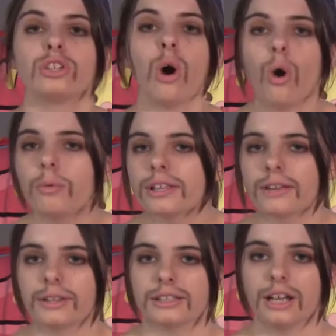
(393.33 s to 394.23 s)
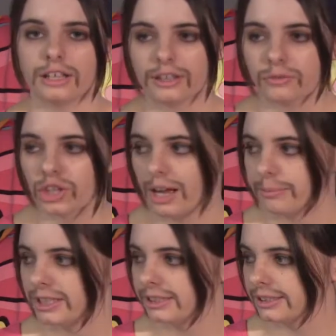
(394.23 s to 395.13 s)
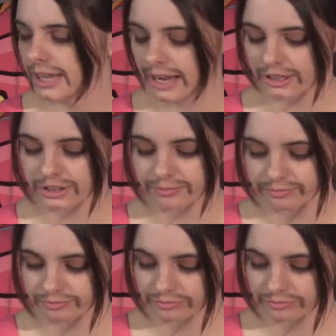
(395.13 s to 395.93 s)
to always have like tons of Japanese snacks,